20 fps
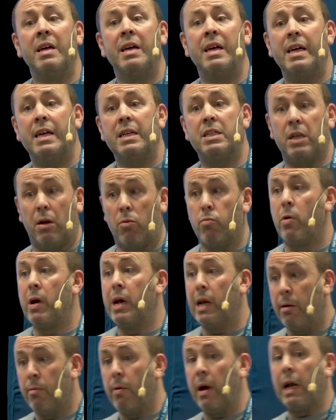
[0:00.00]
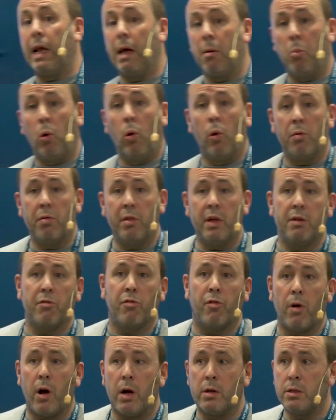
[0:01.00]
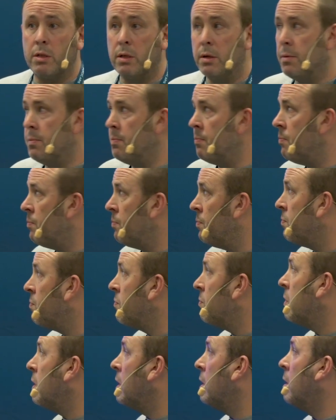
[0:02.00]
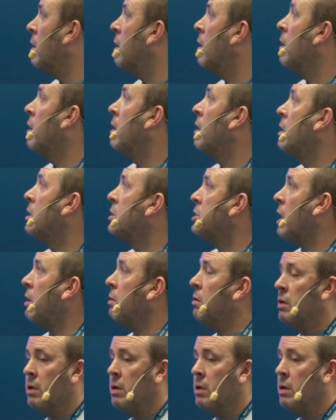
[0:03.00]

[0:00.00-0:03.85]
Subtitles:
is a really, really important thing for us. So